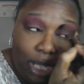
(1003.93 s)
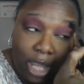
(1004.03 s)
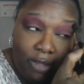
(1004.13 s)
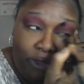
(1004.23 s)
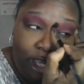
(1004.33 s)

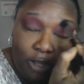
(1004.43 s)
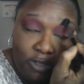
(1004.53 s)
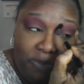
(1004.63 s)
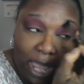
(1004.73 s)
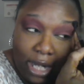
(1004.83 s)
either one of
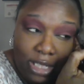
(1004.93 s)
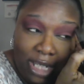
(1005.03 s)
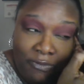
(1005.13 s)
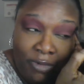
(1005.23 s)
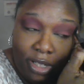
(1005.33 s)
those palettes
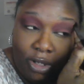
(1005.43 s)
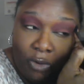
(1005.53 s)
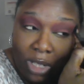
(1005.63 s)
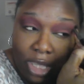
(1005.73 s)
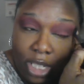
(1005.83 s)
that would go
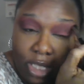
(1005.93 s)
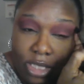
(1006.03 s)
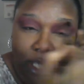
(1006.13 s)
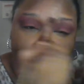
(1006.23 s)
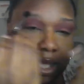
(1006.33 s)
with this.